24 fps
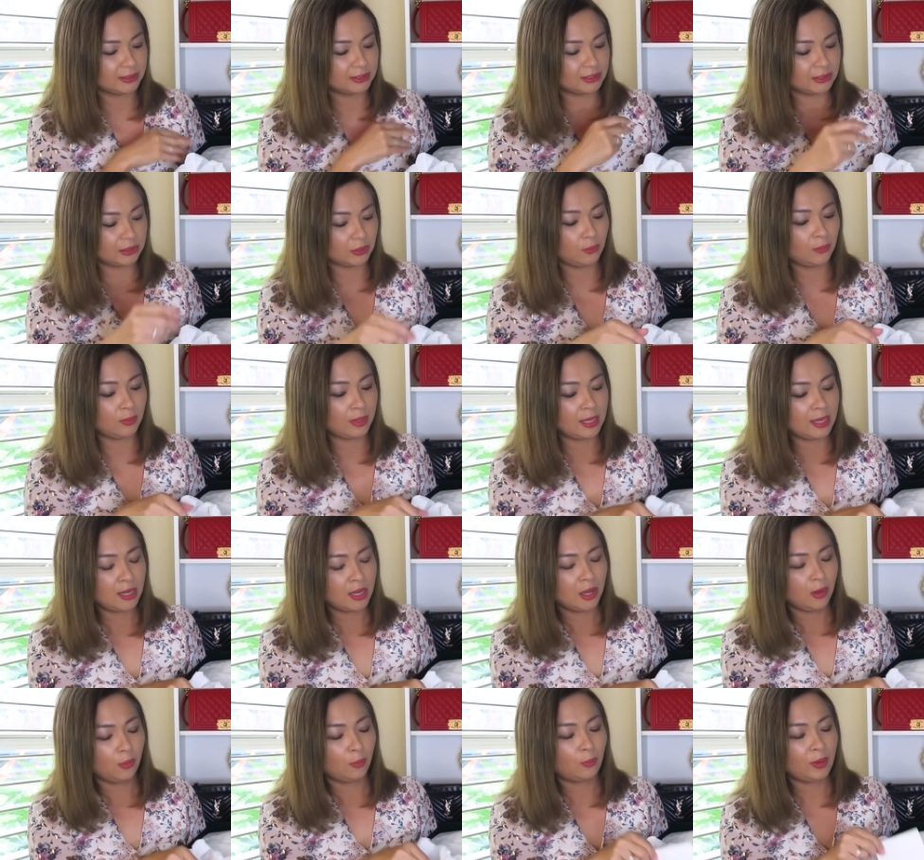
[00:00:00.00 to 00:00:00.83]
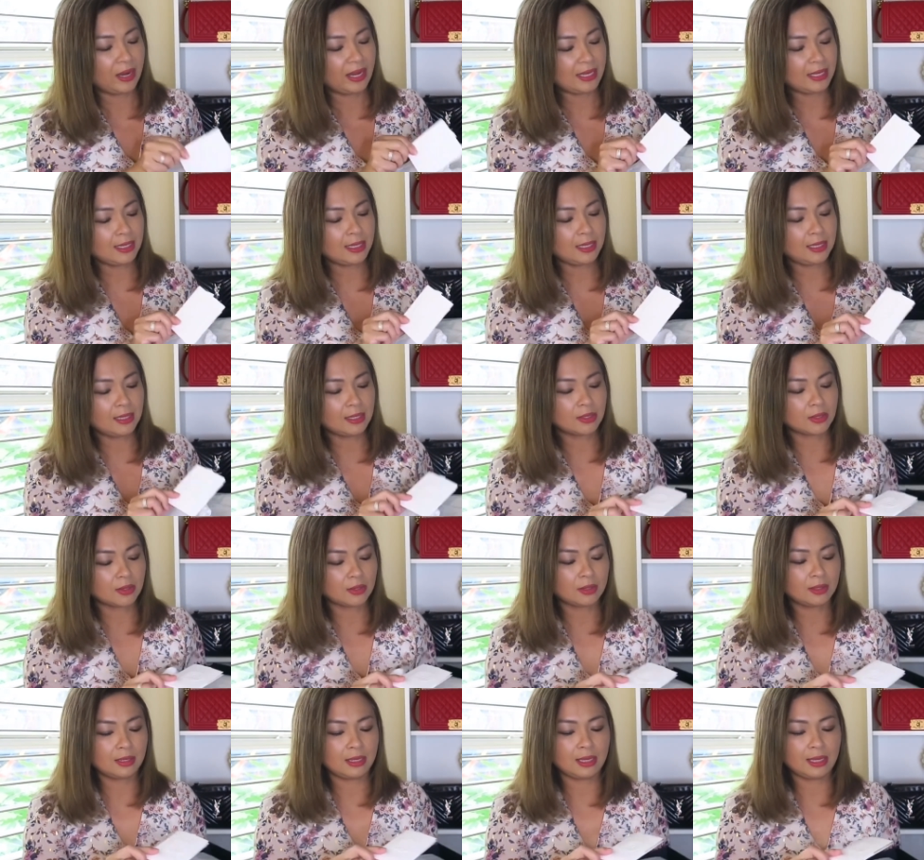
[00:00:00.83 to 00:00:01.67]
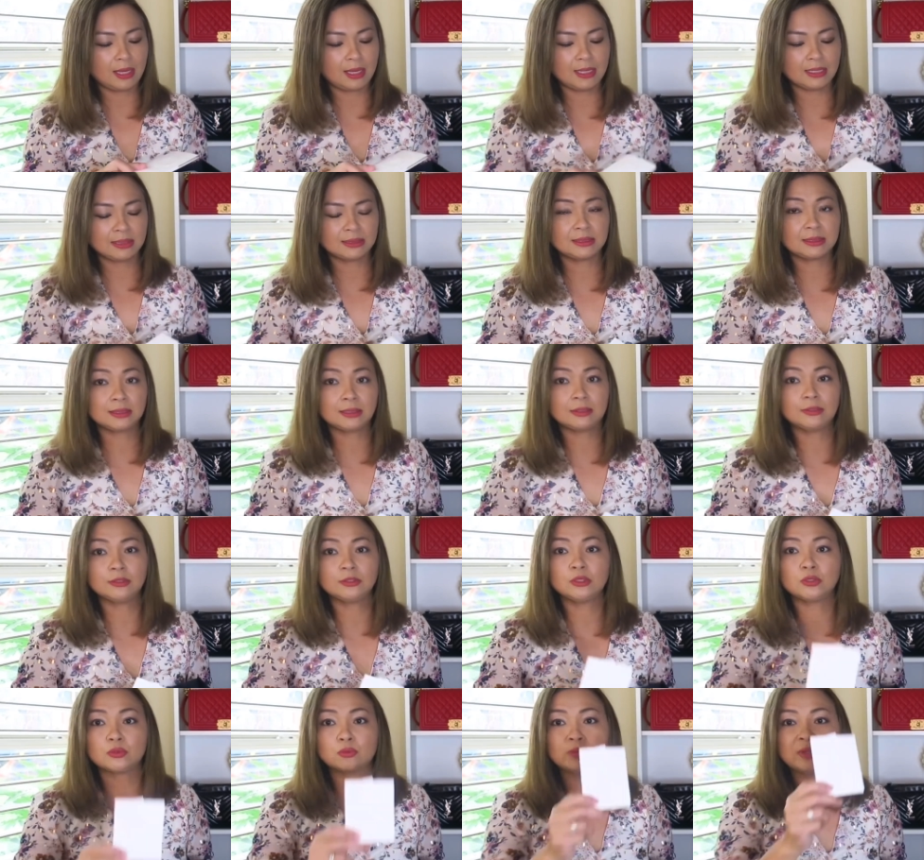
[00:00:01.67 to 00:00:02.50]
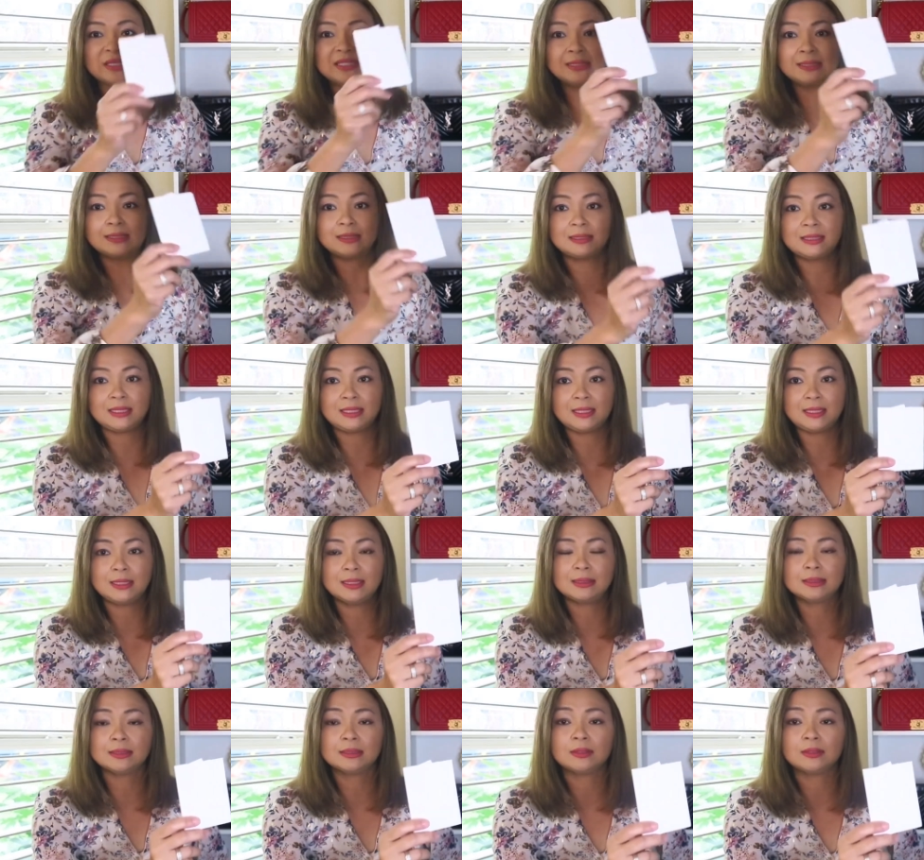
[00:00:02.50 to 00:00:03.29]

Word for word: So right here, it's the receipt